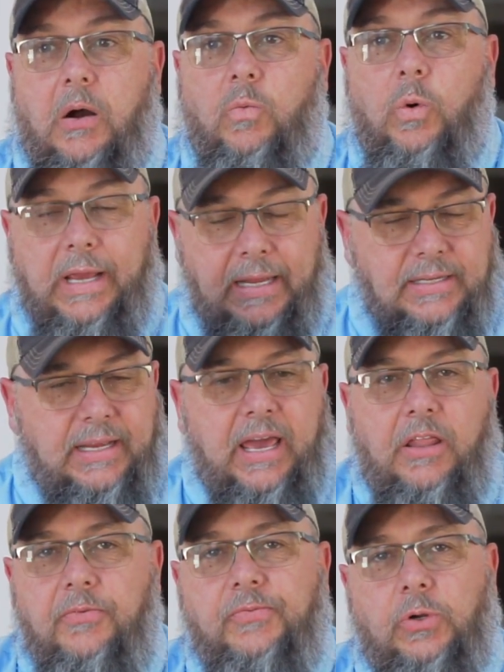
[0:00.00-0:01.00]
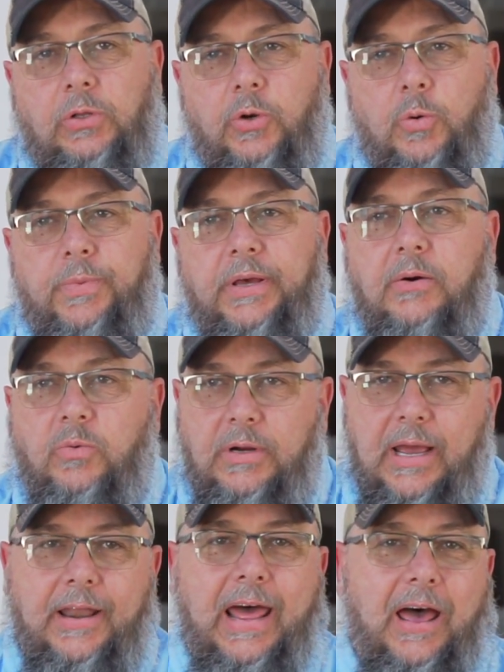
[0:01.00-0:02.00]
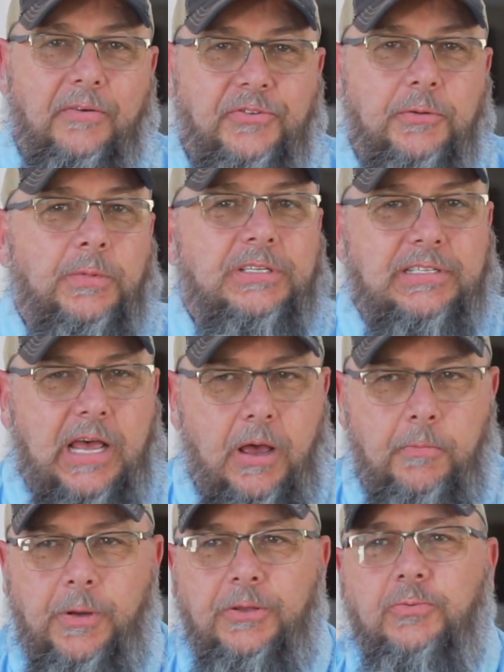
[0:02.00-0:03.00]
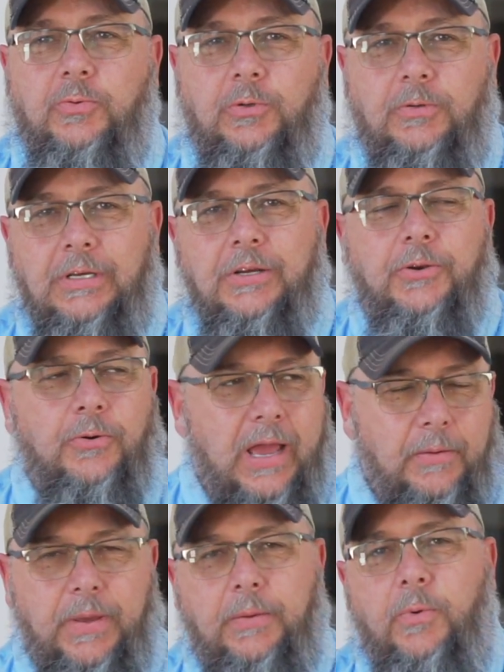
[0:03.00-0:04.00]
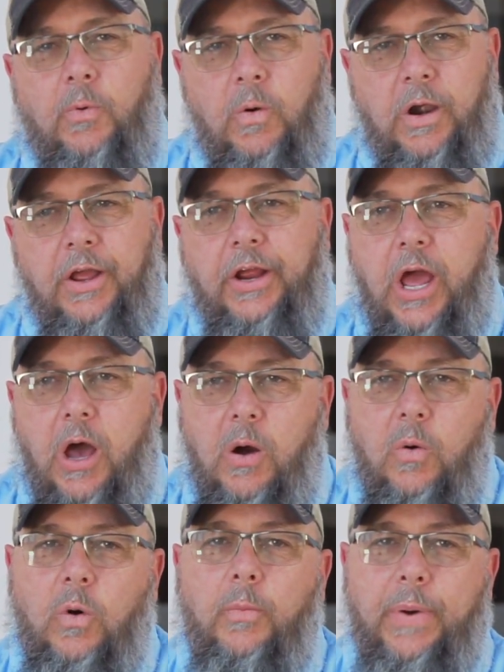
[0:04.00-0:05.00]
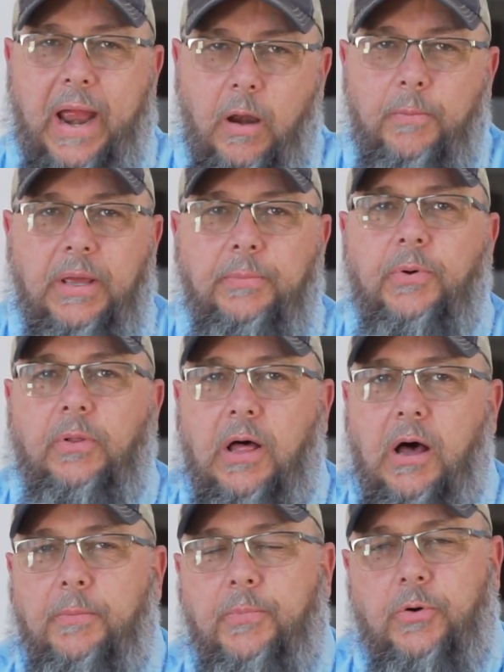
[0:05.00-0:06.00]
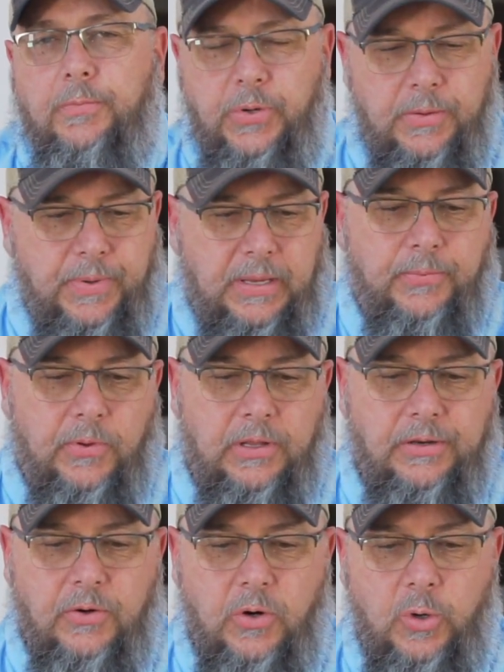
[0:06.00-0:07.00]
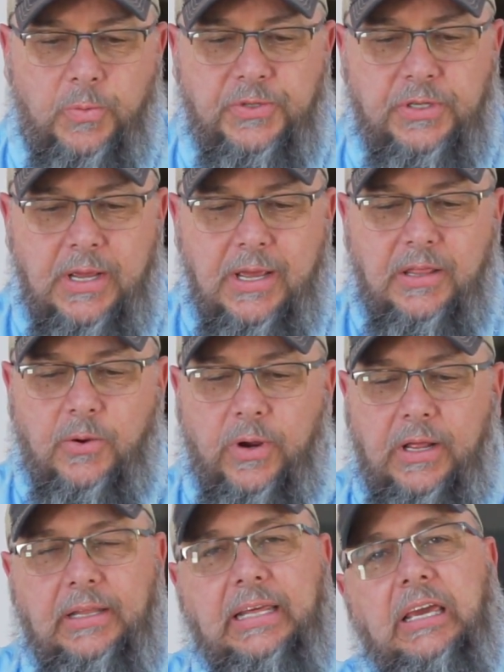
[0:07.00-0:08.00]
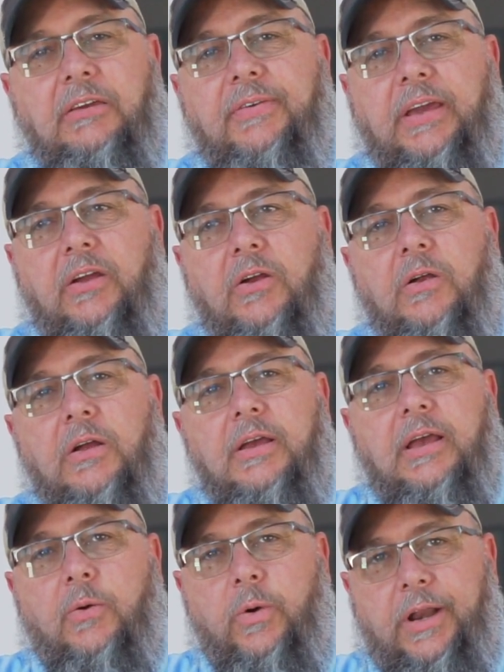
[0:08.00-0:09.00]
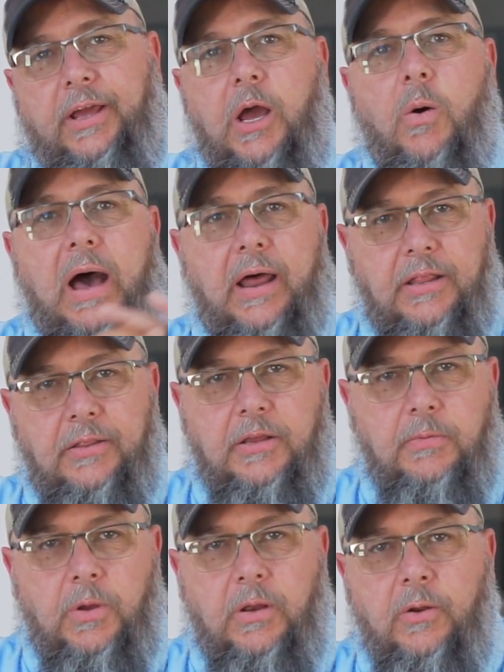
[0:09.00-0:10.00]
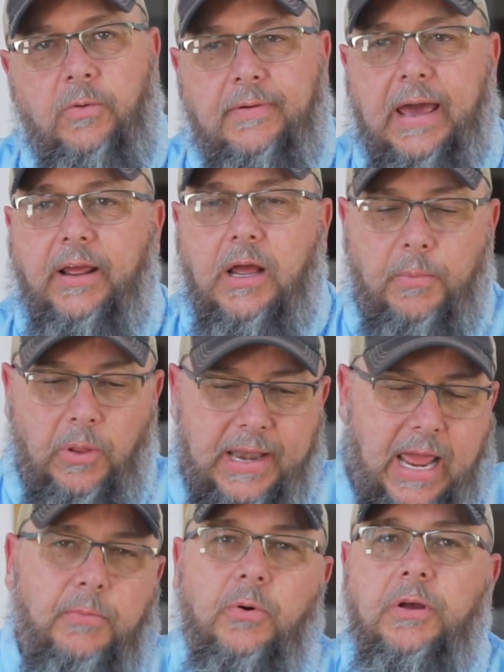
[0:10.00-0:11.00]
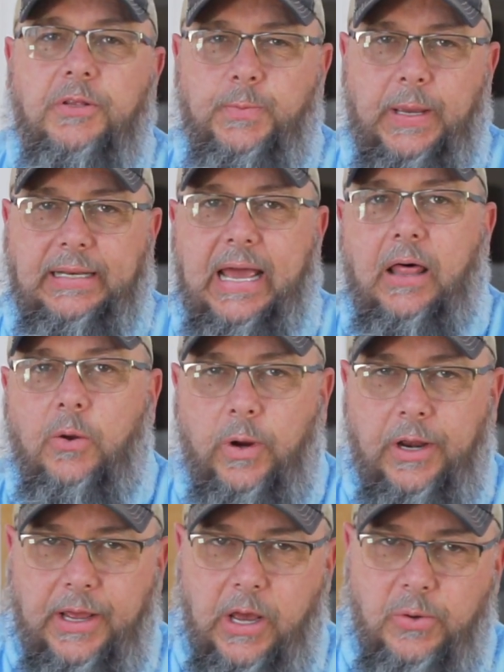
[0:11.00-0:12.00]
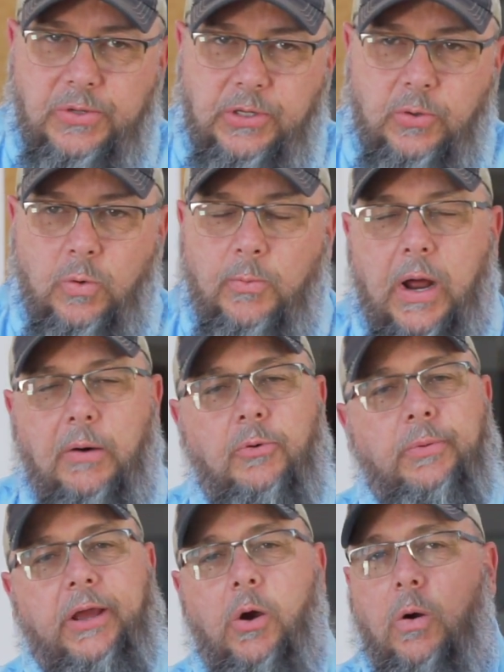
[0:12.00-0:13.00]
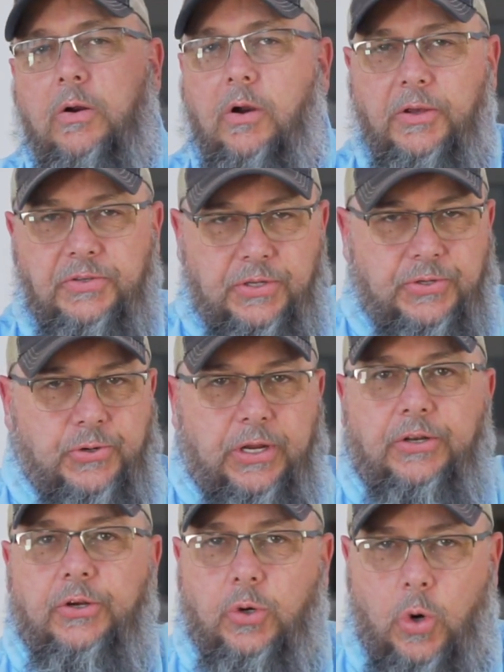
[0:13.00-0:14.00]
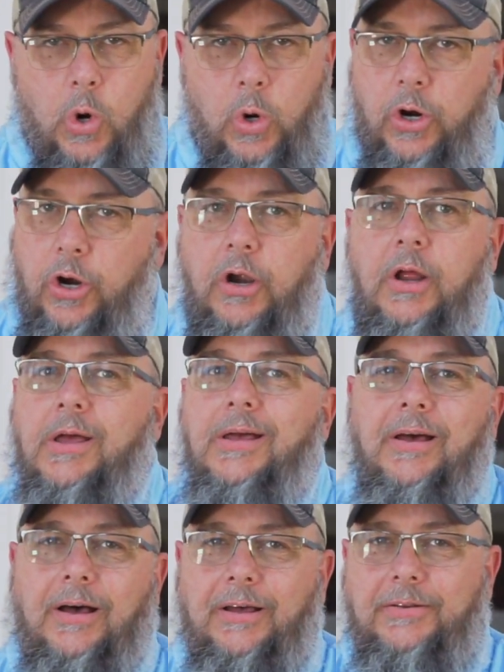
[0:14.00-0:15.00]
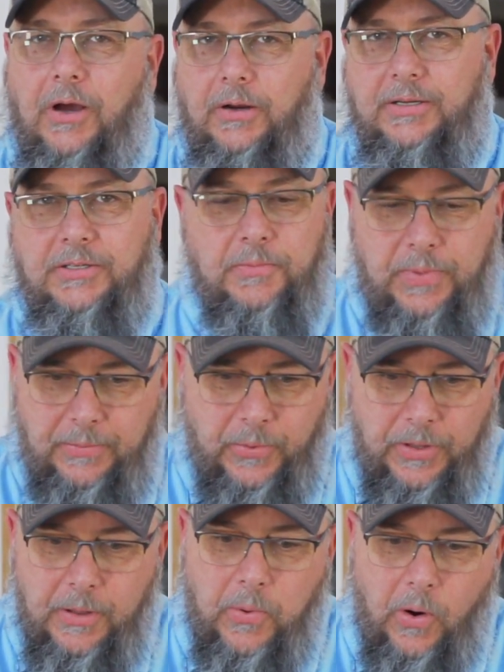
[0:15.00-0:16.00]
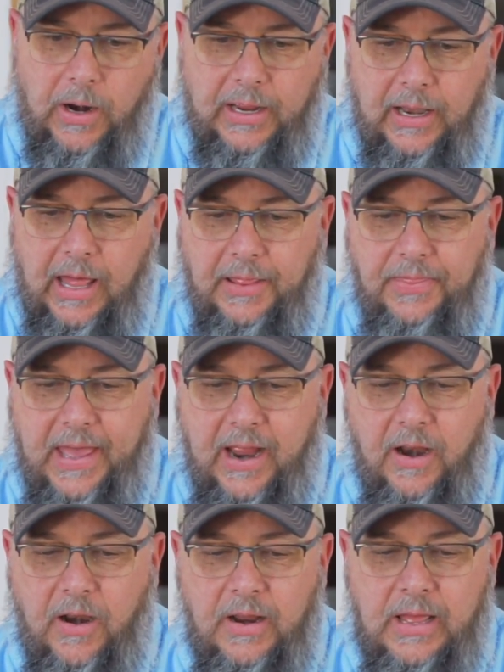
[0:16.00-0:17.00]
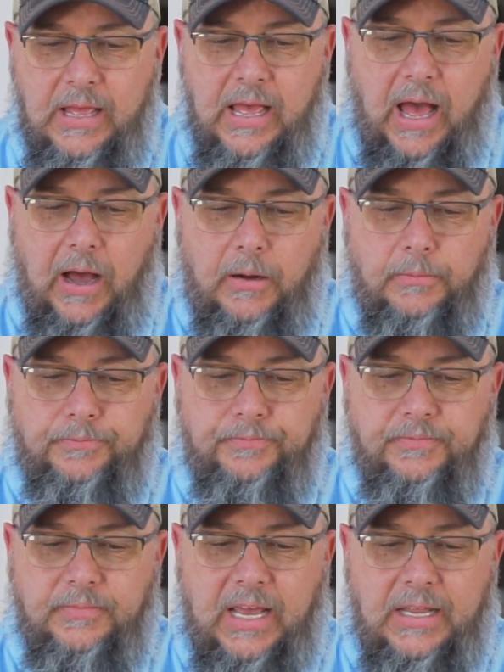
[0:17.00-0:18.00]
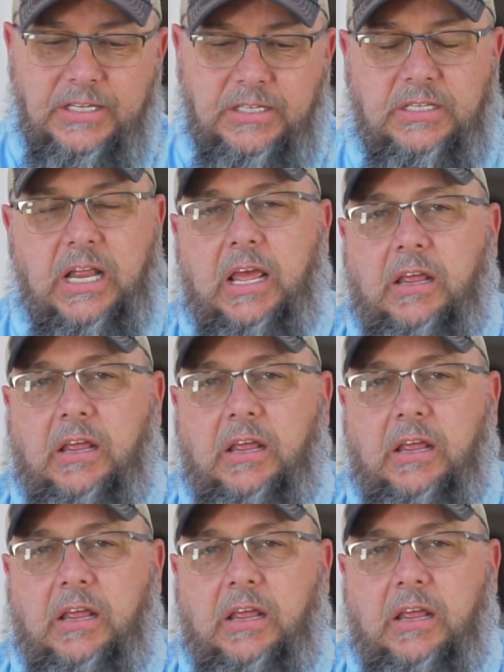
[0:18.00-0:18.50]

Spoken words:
We'll get together for a little bit. We'll kind of have some assignments. We'll direct people where to go. We'll pair people up or put people in groups. Then we're going to leave here and we're going to go out in the community. We've got a couple of neighborhoods picked out that we're going to go to. We'll probably go across the street to Kroger, talk to some people in the parking lot there, and just